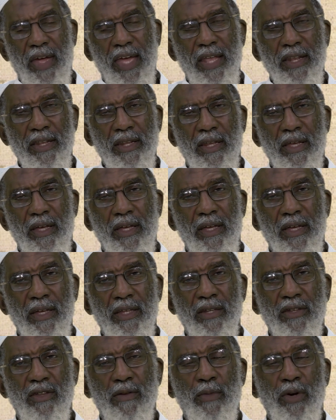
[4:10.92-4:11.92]
they're in
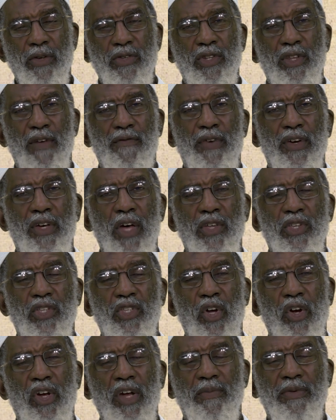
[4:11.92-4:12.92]
the most
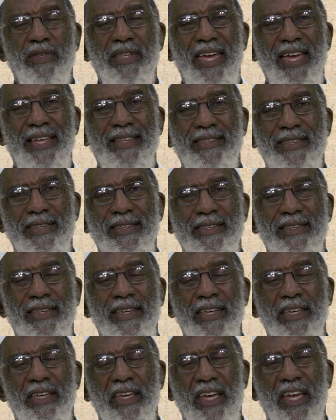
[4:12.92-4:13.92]
difficult
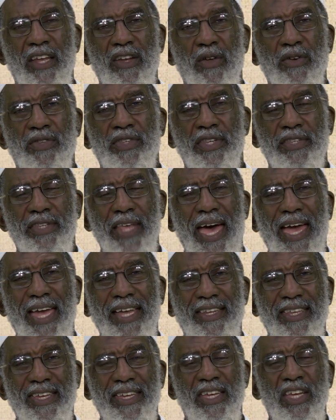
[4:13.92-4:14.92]
circumstances in their
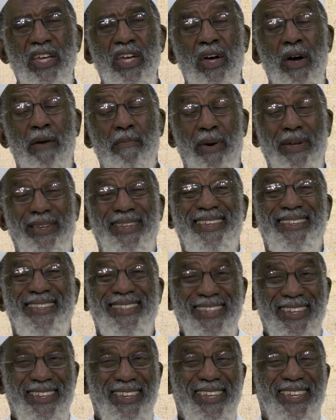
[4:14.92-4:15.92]
society, but
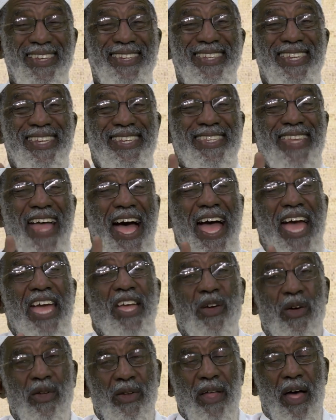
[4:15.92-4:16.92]
they're still in
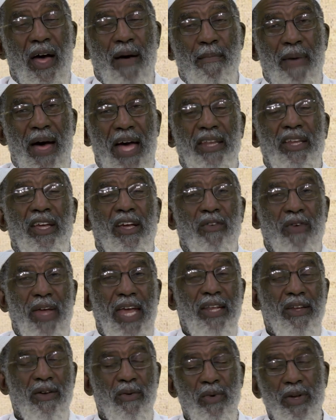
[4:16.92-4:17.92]
denial about
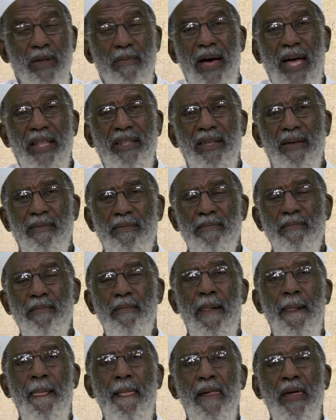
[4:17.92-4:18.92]
their Creator. What about
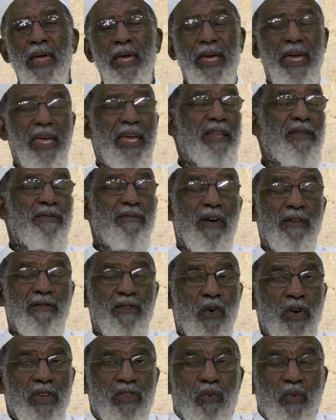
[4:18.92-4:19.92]
them? And
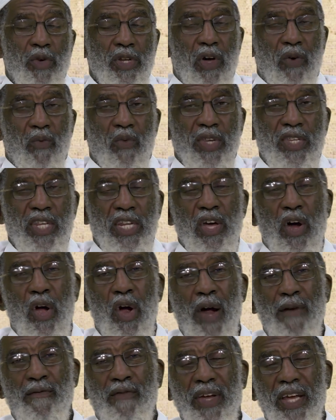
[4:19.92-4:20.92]
of course, we don't wish
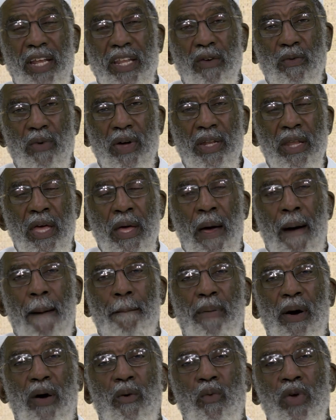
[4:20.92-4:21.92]
any harm for anyone,
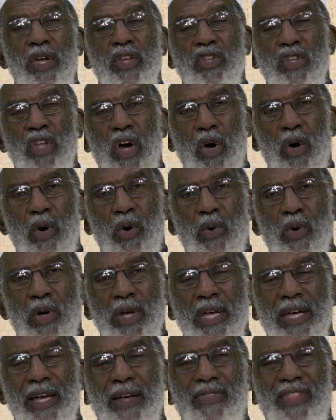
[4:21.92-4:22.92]
but we
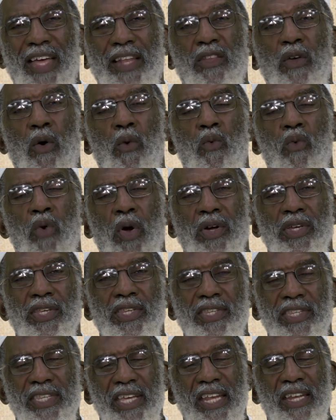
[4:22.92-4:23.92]
know that the
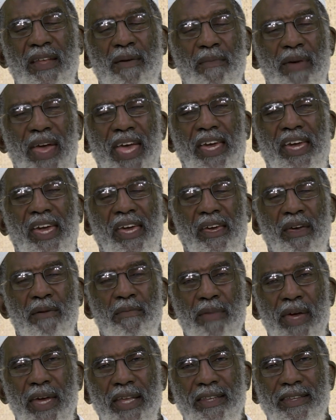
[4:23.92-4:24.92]
worst sin a man
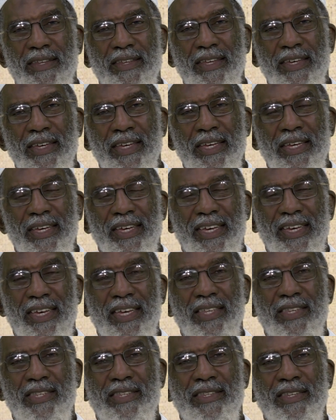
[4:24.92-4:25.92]
can commit
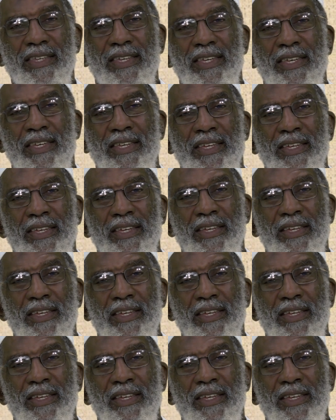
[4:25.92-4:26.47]
is